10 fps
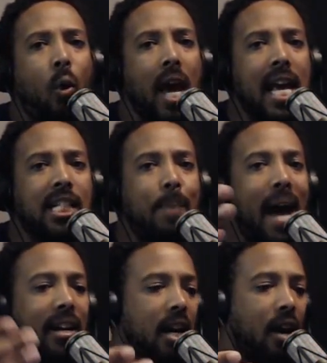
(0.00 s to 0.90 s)
It's
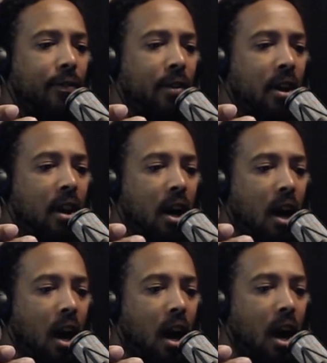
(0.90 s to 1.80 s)
bad enough.
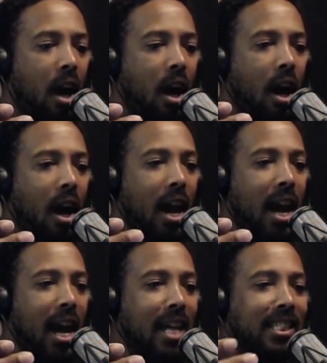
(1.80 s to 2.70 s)

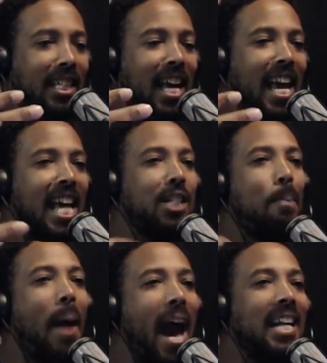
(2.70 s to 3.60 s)
It's
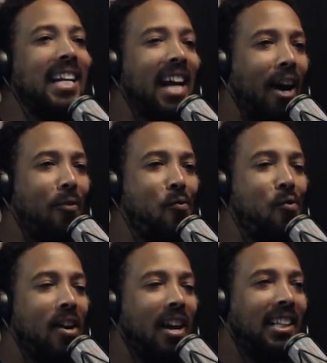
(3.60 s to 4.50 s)
bad enough
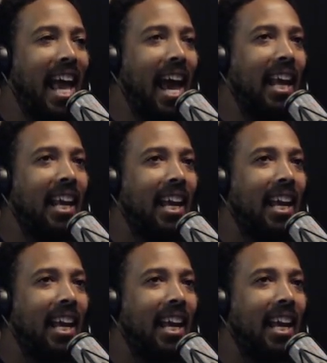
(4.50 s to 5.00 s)
that